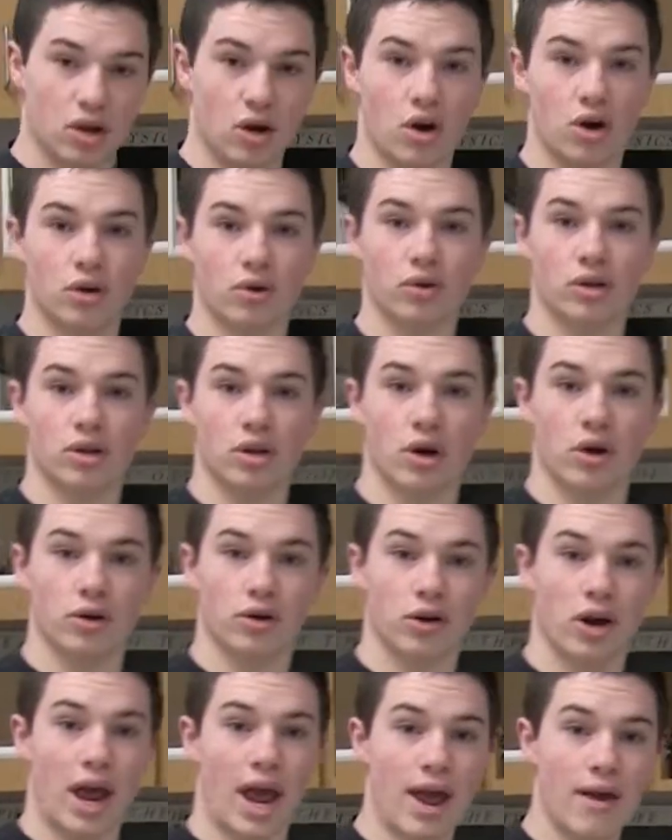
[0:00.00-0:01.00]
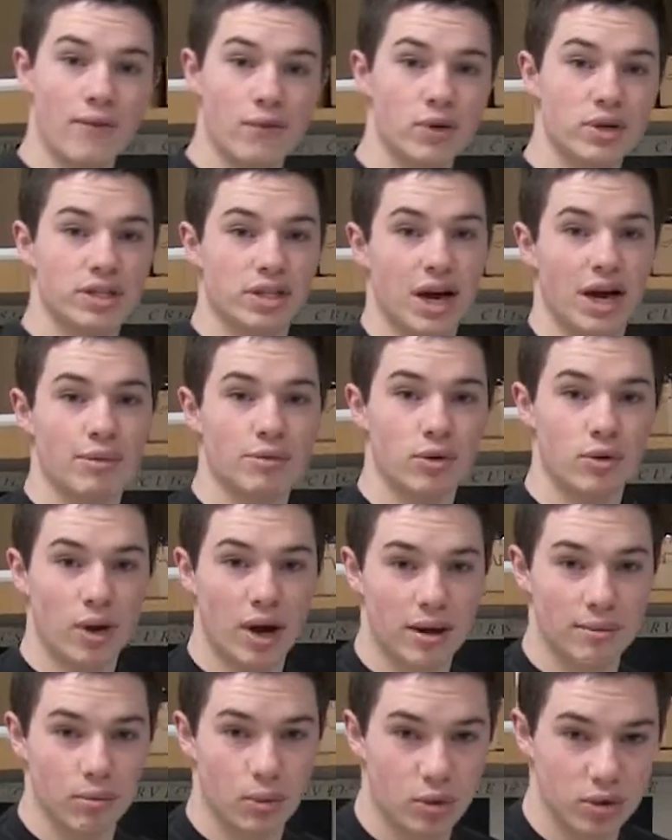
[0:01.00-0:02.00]
longer and longer every time you
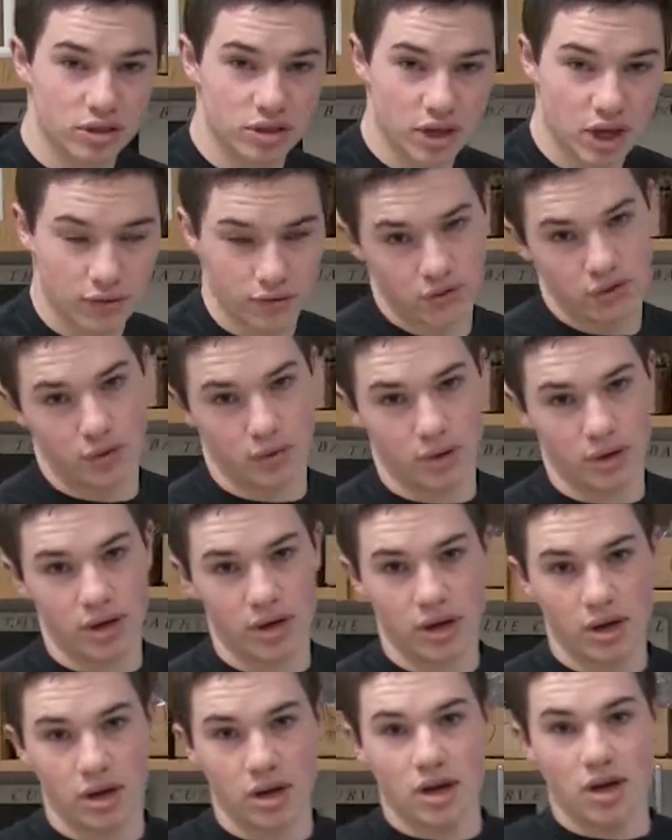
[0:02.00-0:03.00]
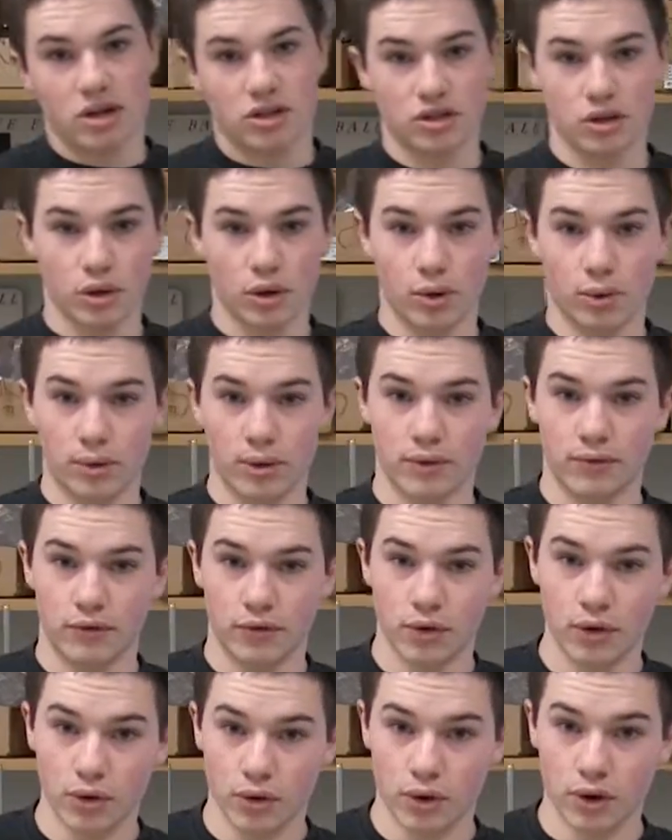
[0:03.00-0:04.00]
add more stuff to it. So if
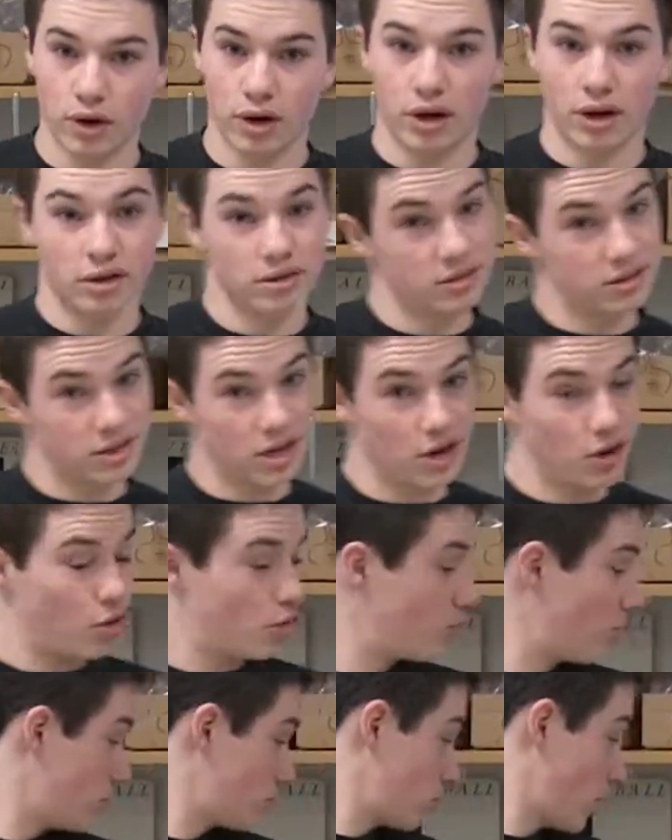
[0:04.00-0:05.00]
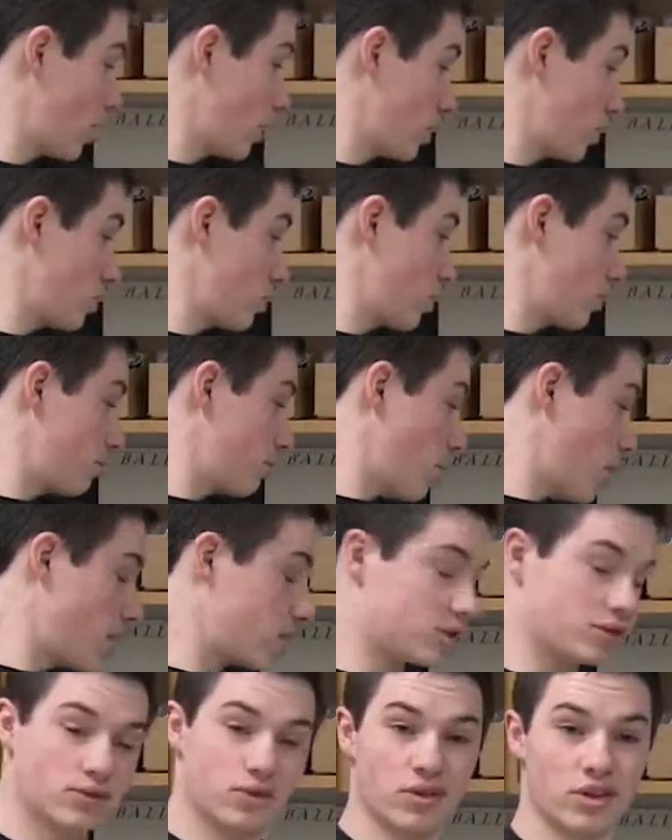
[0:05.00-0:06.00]
you're a stay-at-home mom trying to cook
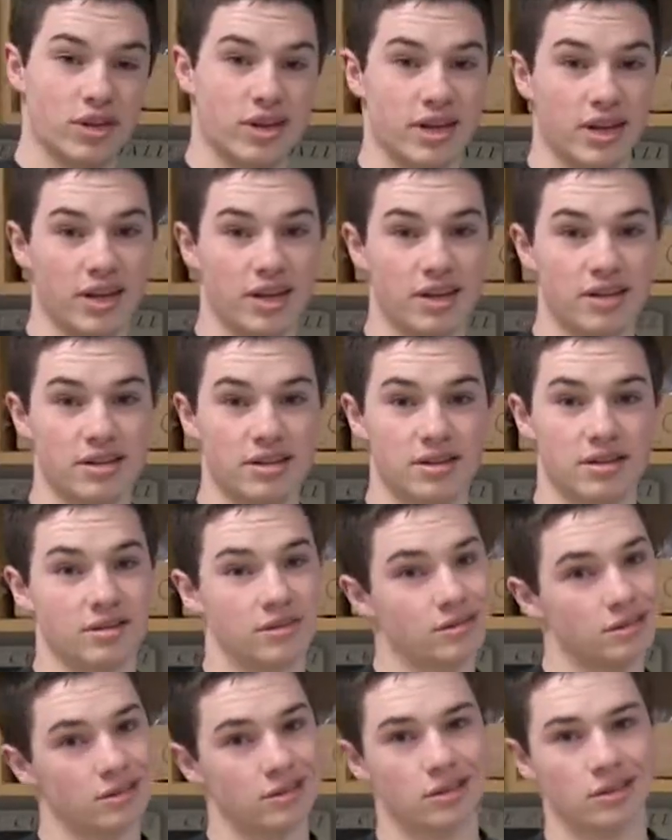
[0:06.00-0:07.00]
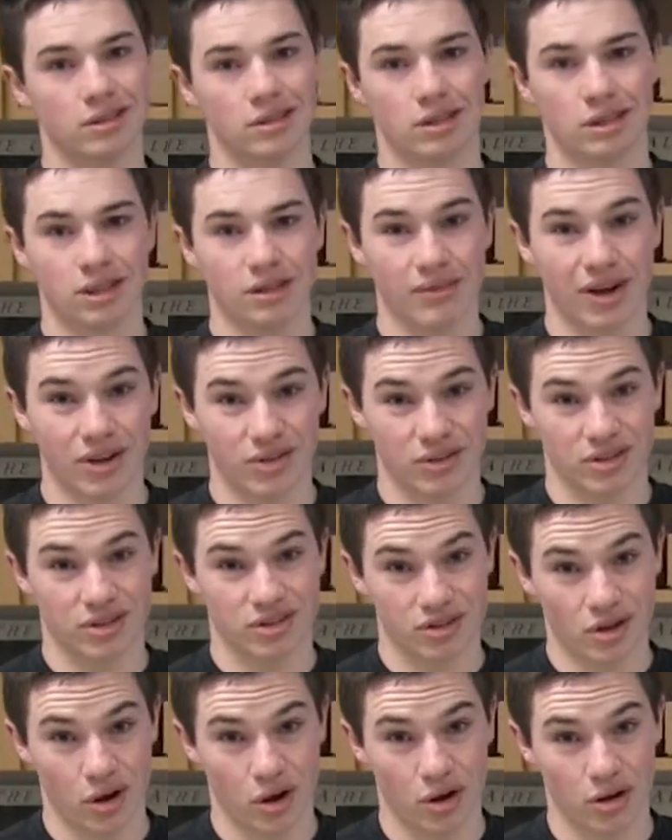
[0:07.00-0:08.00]
pasta for the kids, leave out the
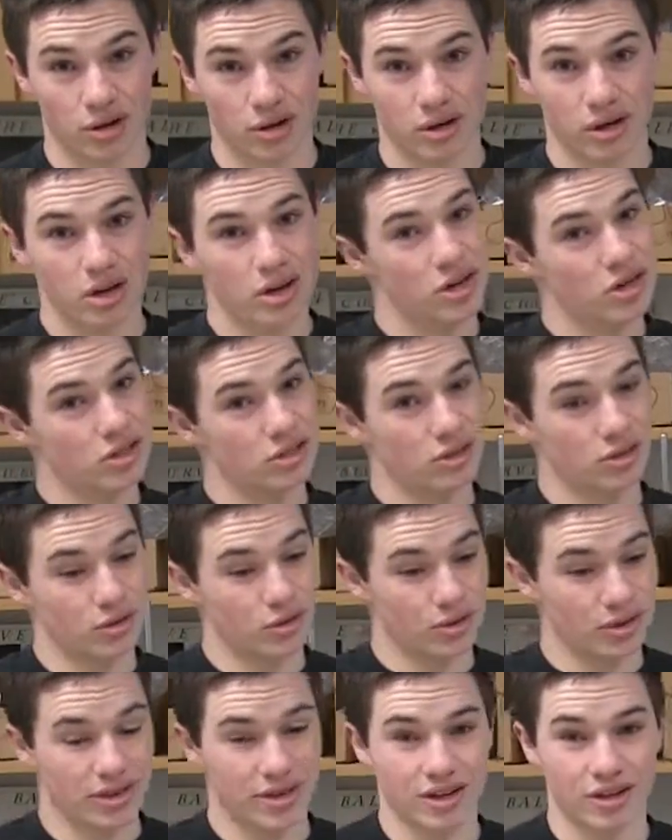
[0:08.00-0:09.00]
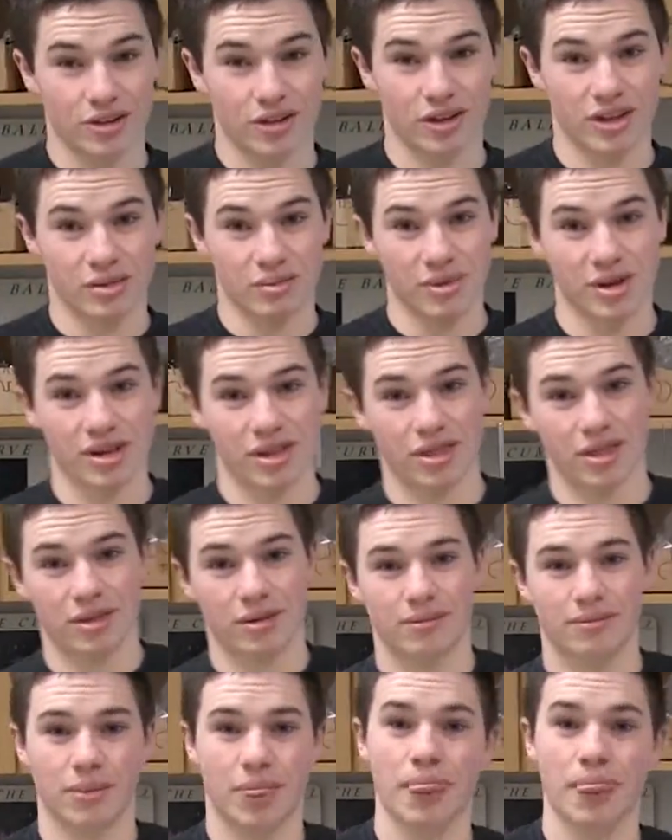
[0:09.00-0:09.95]
salt. So you can consider this myth